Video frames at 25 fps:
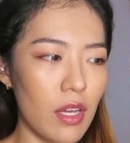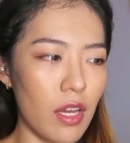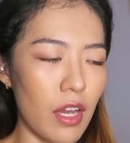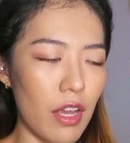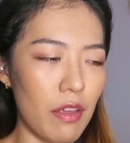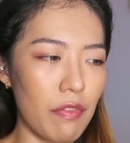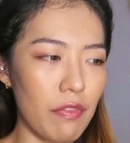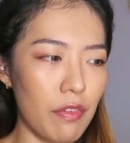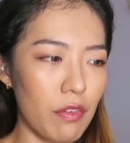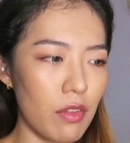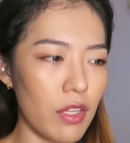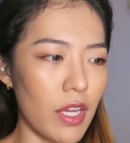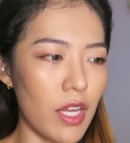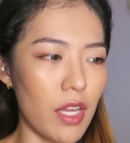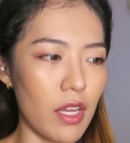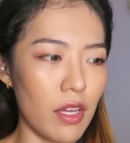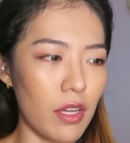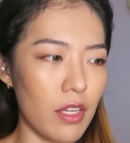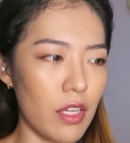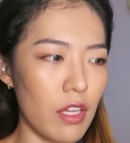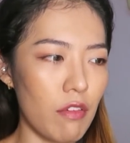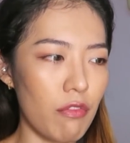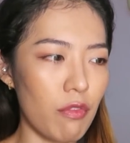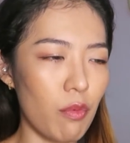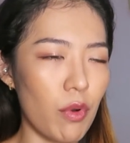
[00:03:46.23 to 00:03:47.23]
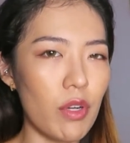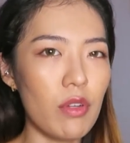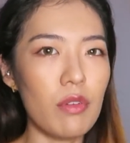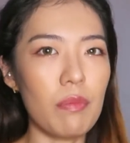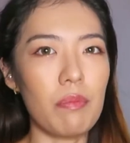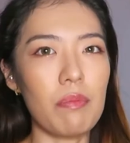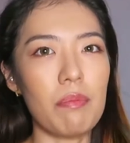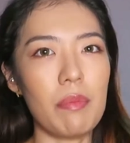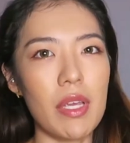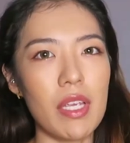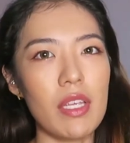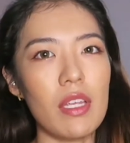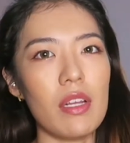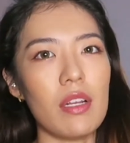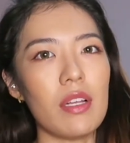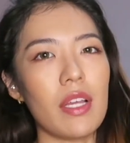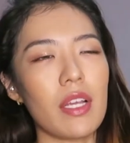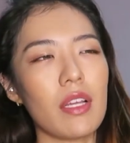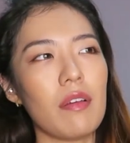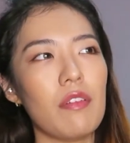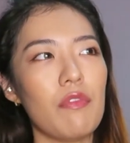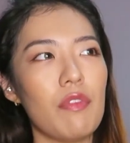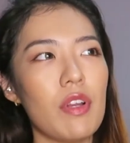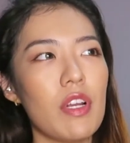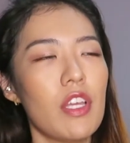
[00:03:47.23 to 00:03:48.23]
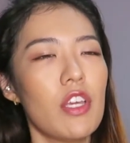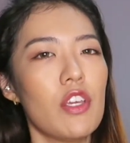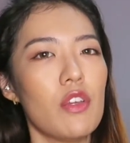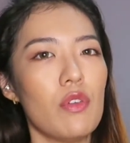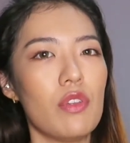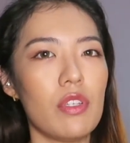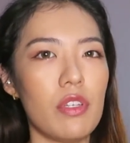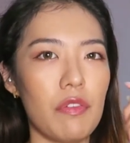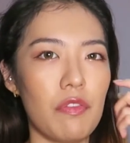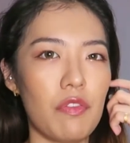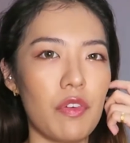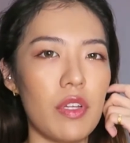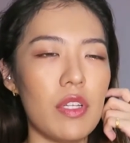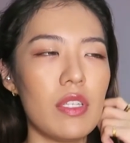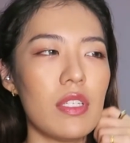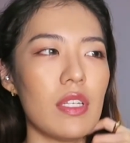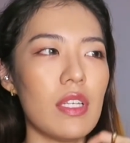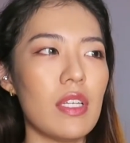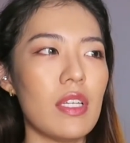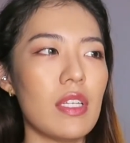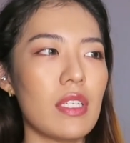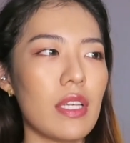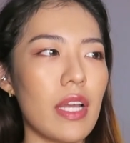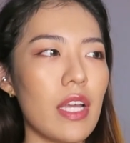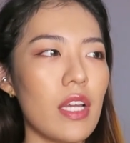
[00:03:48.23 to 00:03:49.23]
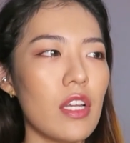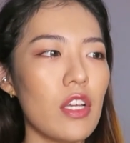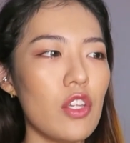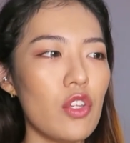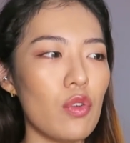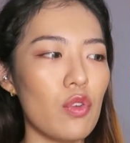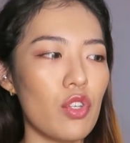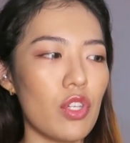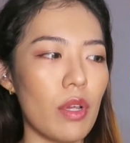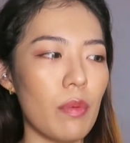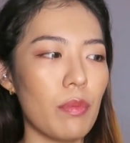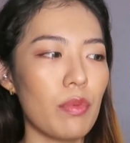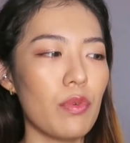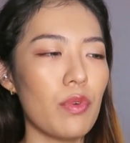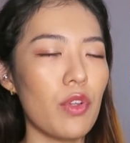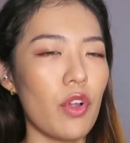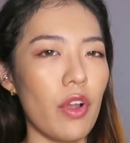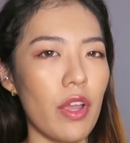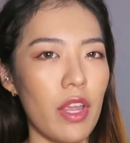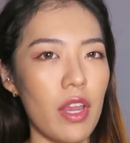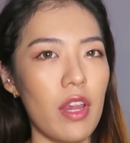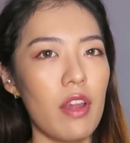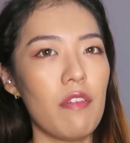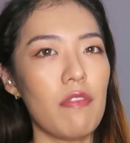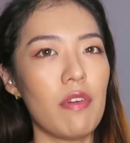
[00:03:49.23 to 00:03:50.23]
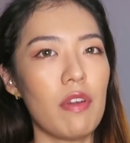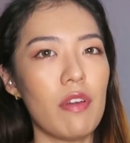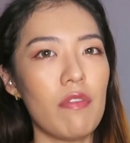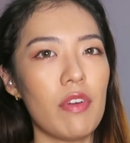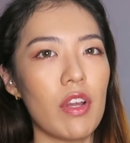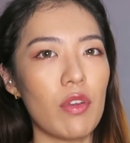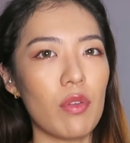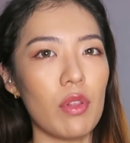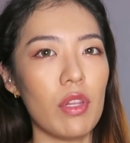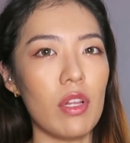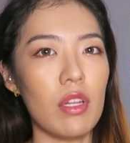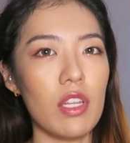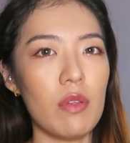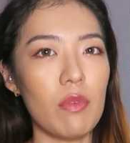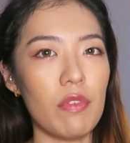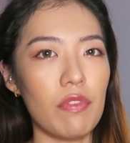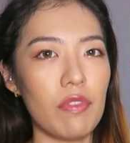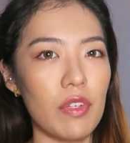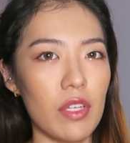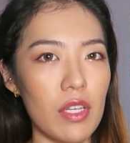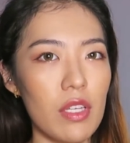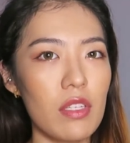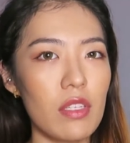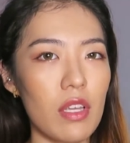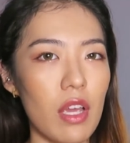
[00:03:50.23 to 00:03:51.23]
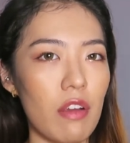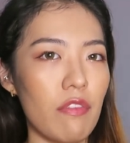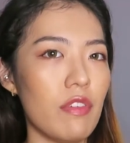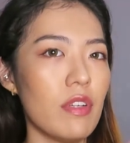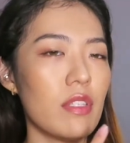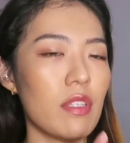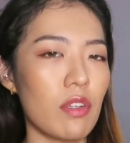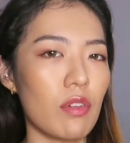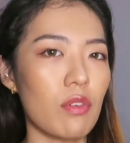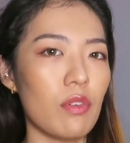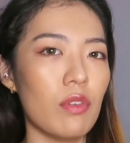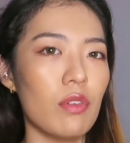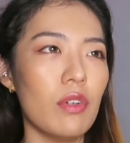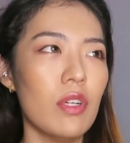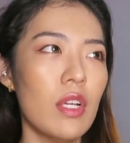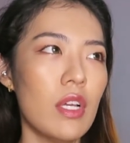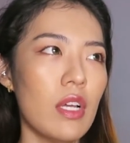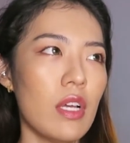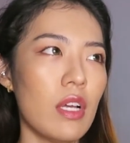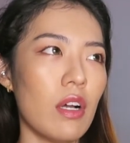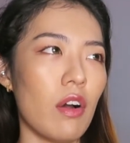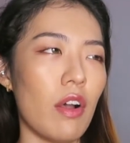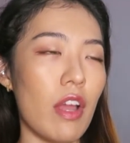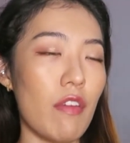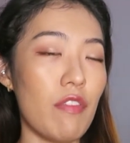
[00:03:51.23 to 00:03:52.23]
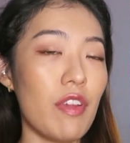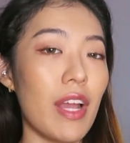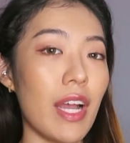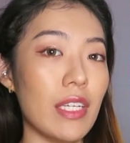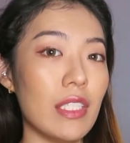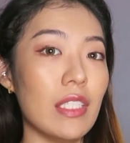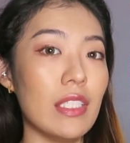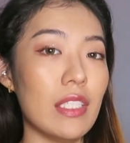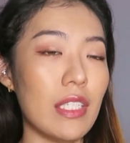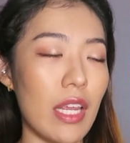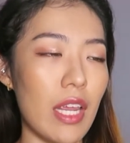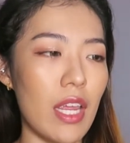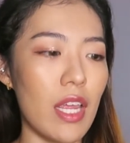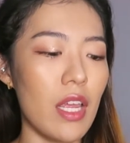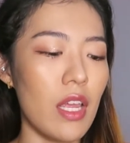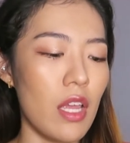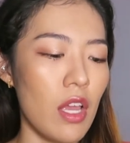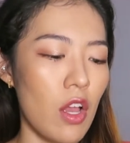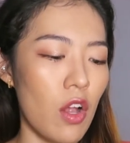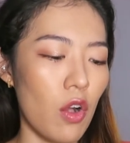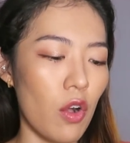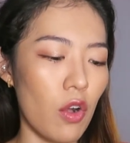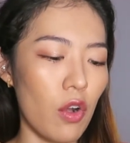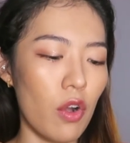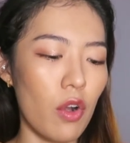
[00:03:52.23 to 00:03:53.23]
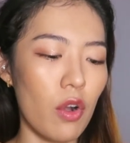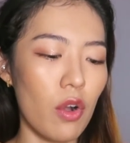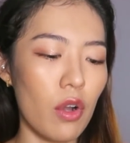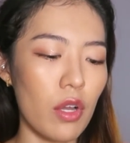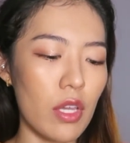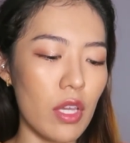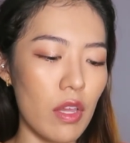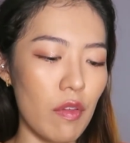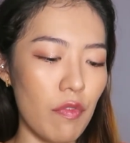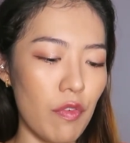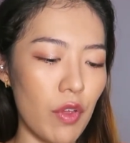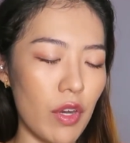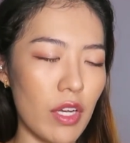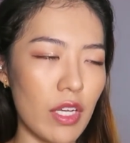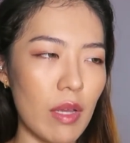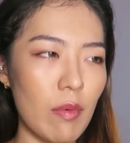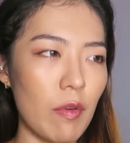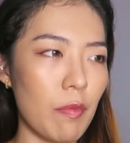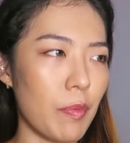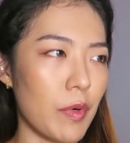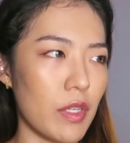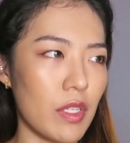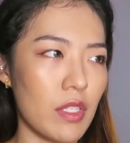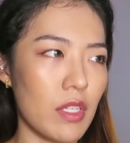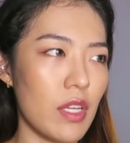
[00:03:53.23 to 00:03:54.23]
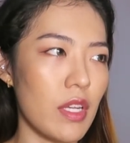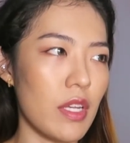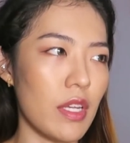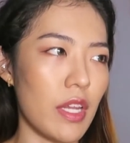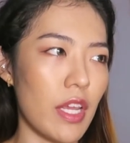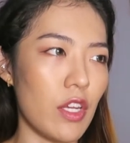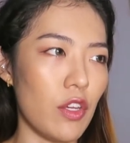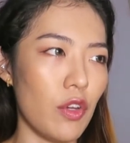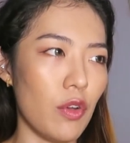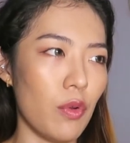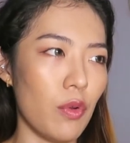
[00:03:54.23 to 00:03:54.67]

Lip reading: I feel like if you want to make it like a really huge difference, it is either you shampoo your hair very regularly with this every single or every other day, or if you're the type of person that